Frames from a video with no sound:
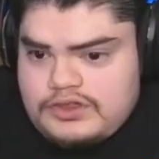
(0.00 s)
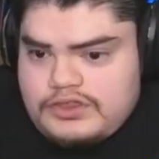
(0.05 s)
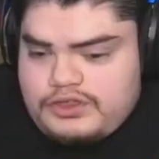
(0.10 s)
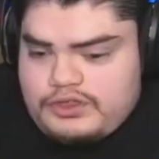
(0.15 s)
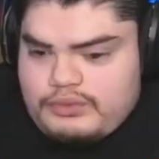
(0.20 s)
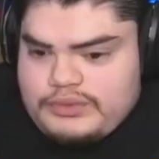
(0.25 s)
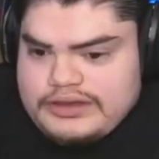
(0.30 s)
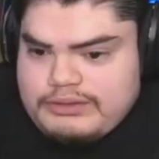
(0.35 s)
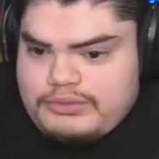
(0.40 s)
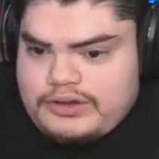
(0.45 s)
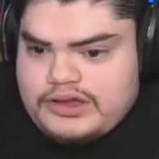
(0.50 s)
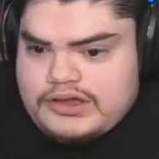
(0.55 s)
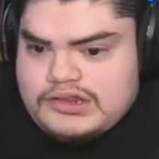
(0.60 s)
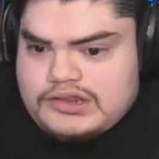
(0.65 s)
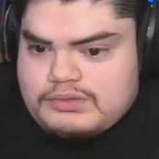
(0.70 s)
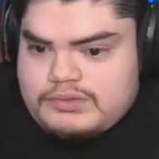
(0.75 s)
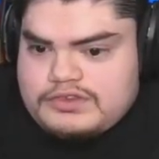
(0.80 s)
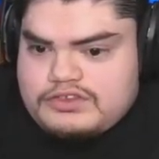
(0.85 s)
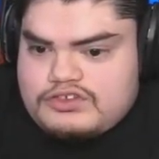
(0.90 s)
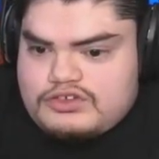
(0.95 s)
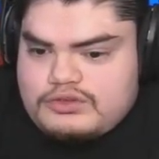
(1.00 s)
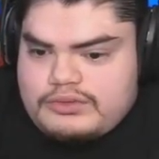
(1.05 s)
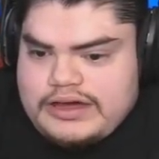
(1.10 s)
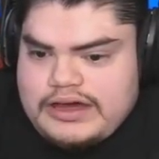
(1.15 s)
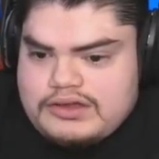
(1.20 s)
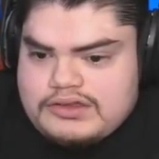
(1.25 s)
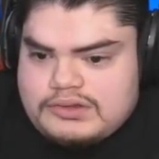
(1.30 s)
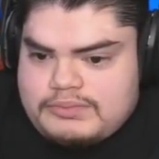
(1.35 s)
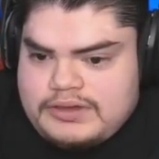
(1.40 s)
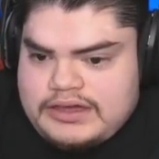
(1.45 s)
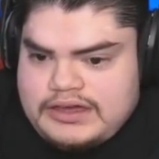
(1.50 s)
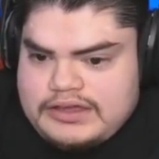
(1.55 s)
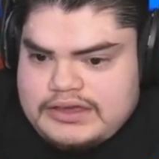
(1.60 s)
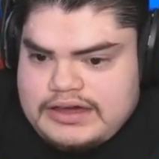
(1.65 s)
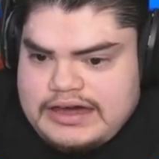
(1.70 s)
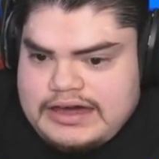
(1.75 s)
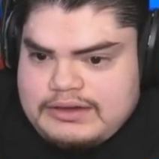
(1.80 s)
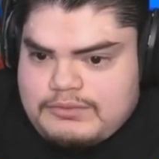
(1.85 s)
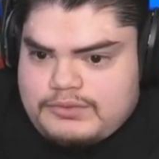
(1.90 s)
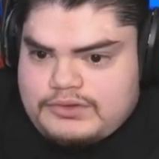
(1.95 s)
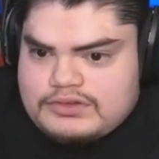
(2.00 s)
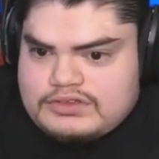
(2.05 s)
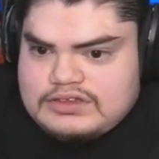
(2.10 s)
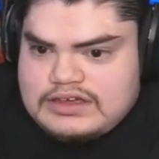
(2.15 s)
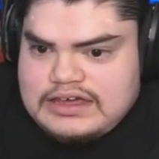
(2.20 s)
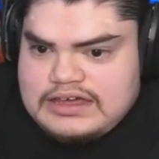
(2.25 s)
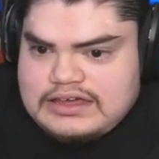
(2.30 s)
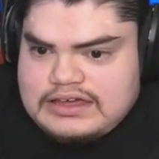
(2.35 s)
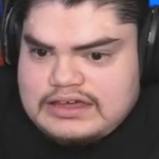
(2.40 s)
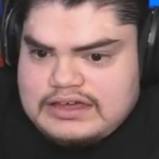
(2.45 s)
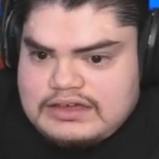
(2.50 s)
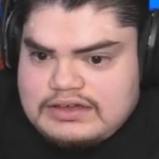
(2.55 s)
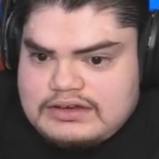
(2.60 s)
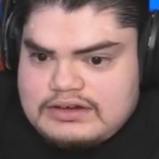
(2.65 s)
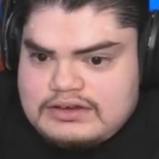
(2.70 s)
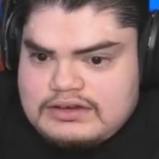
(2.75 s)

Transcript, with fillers: Three runs with two outs, man. I will take it.